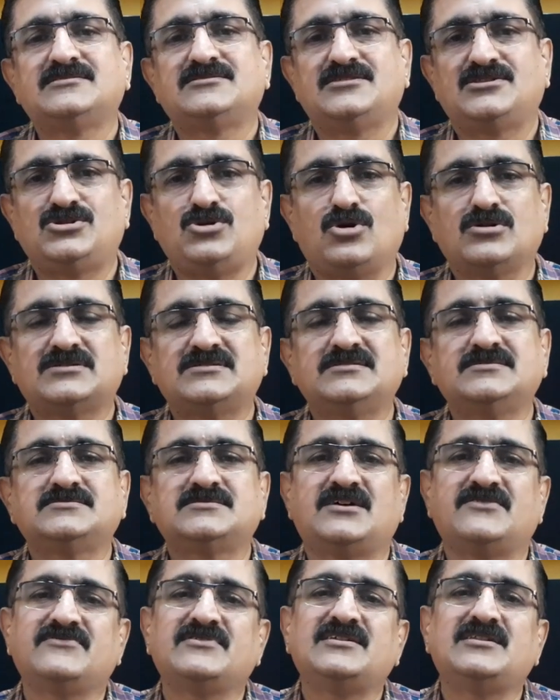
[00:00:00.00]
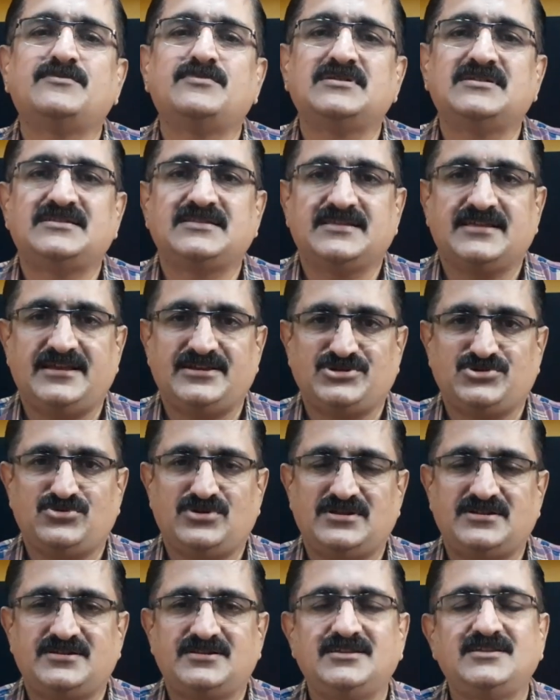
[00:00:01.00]
the doctors available in
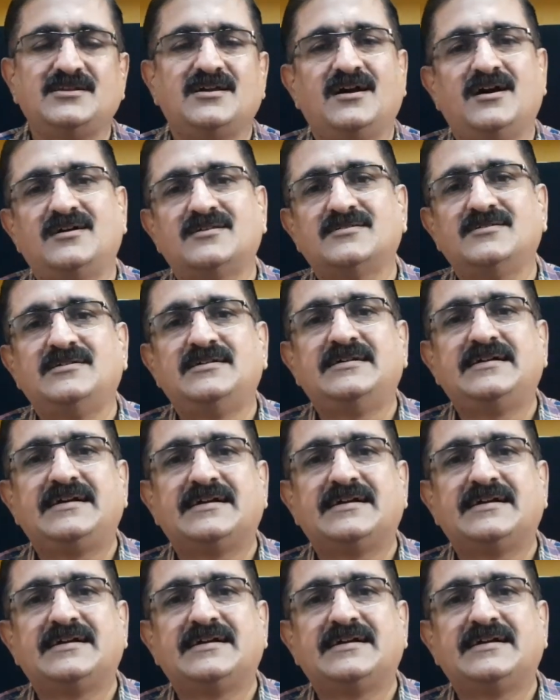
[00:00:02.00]
casualty are